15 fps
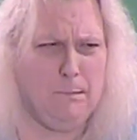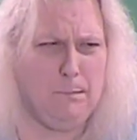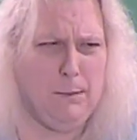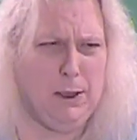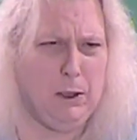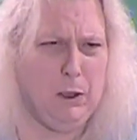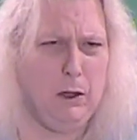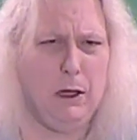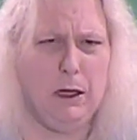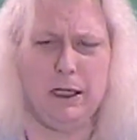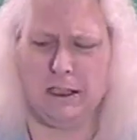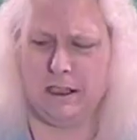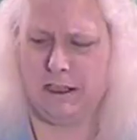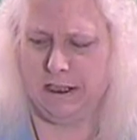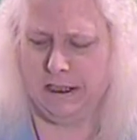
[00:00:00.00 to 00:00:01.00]

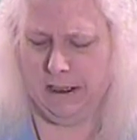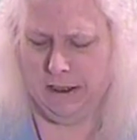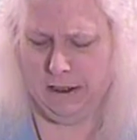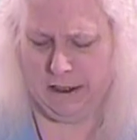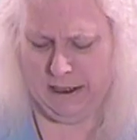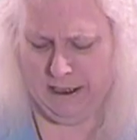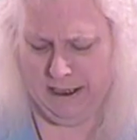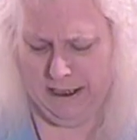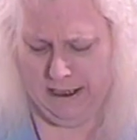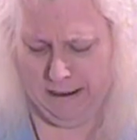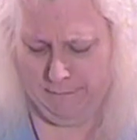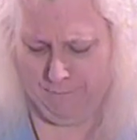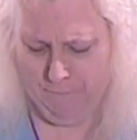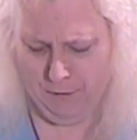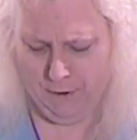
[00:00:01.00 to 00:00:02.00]
Because you see,
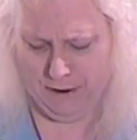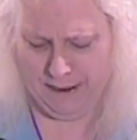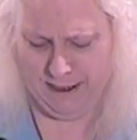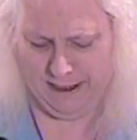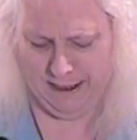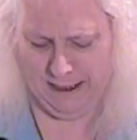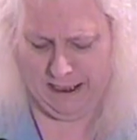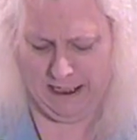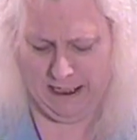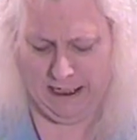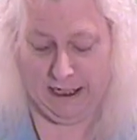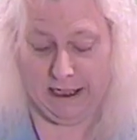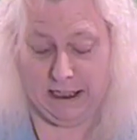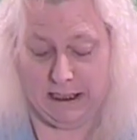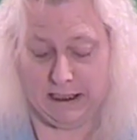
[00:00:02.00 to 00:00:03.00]
the first thing
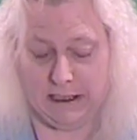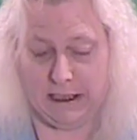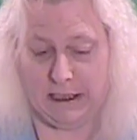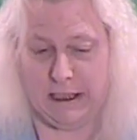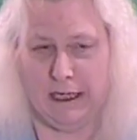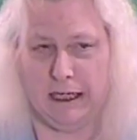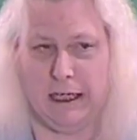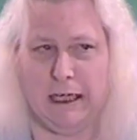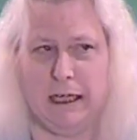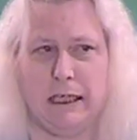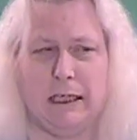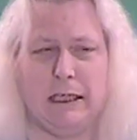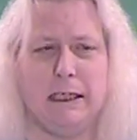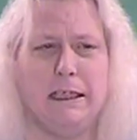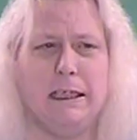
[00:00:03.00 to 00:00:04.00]

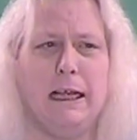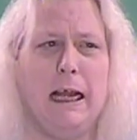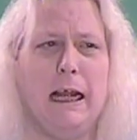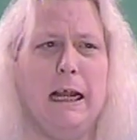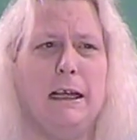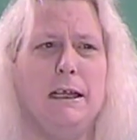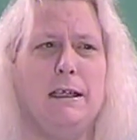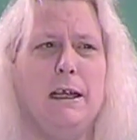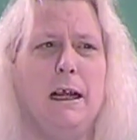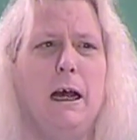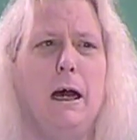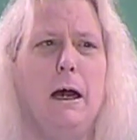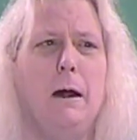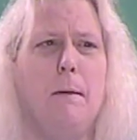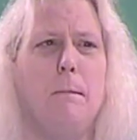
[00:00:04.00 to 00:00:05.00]
is that
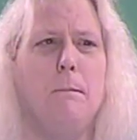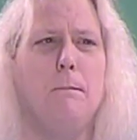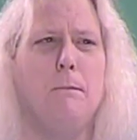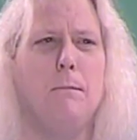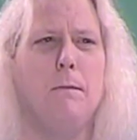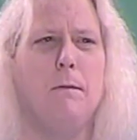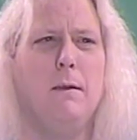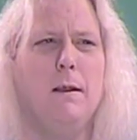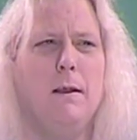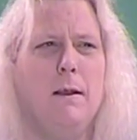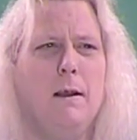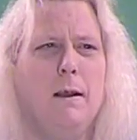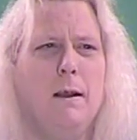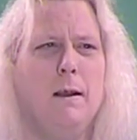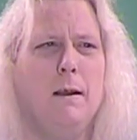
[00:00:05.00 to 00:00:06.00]

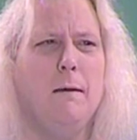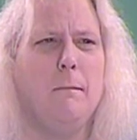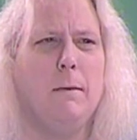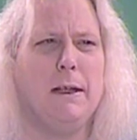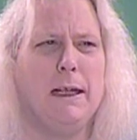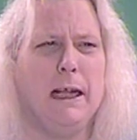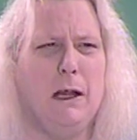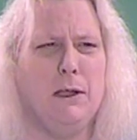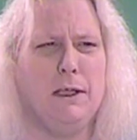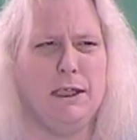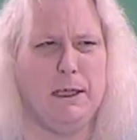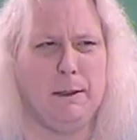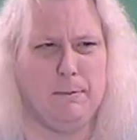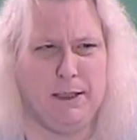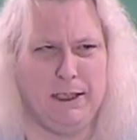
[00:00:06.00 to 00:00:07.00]
my
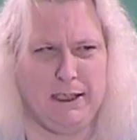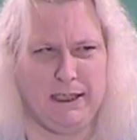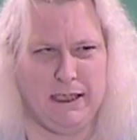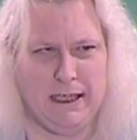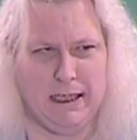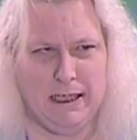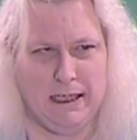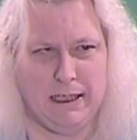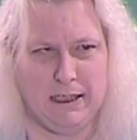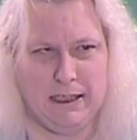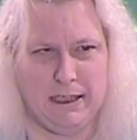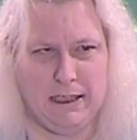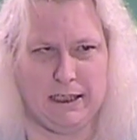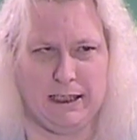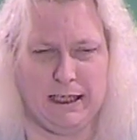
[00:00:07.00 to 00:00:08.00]
calcium, he says,
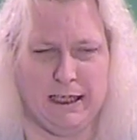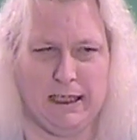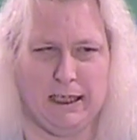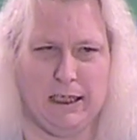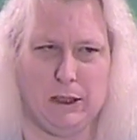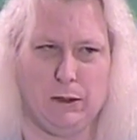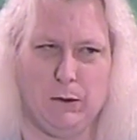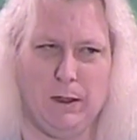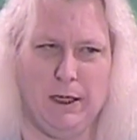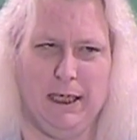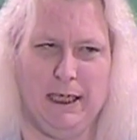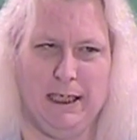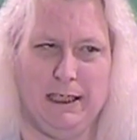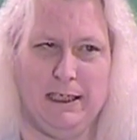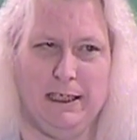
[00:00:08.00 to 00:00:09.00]
is like in the
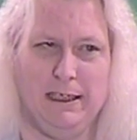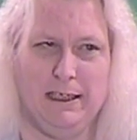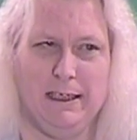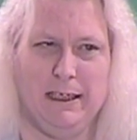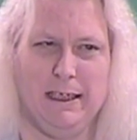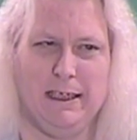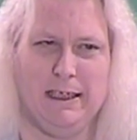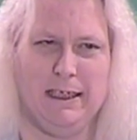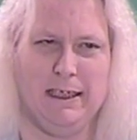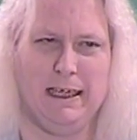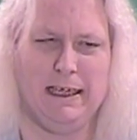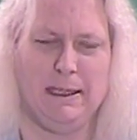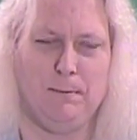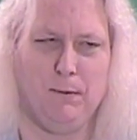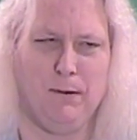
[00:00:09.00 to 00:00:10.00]
20s. He said,
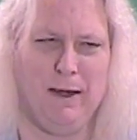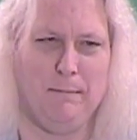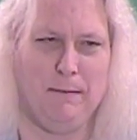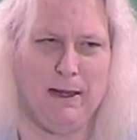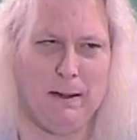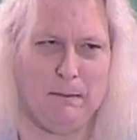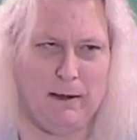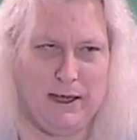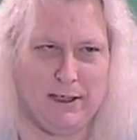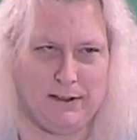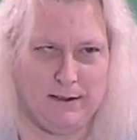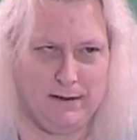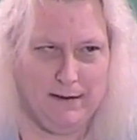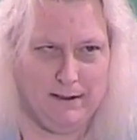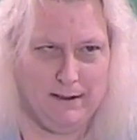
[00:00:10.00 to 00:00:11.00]
that's
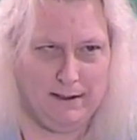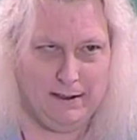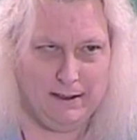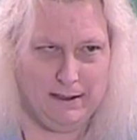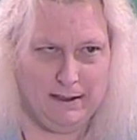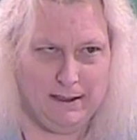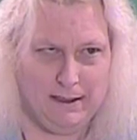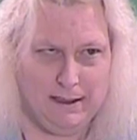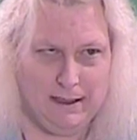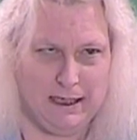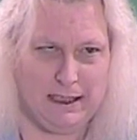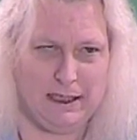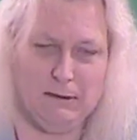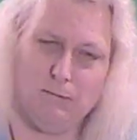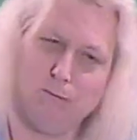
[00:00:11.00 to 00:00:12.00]
premenopausal. I
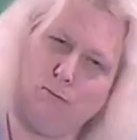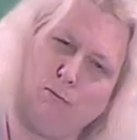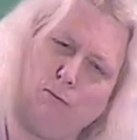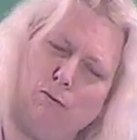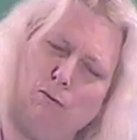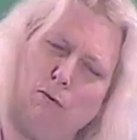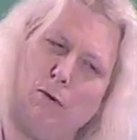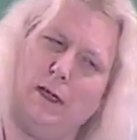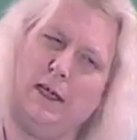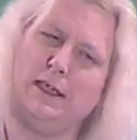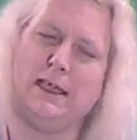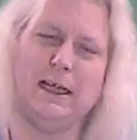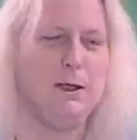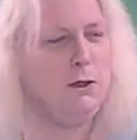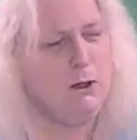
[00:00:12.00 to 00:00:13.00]
said, well, is
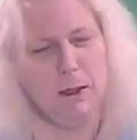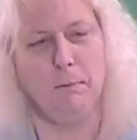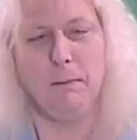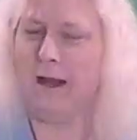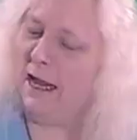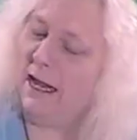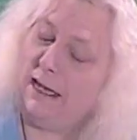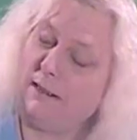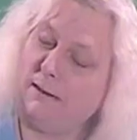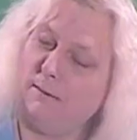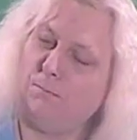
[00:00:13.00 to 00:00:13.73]
that good or bad?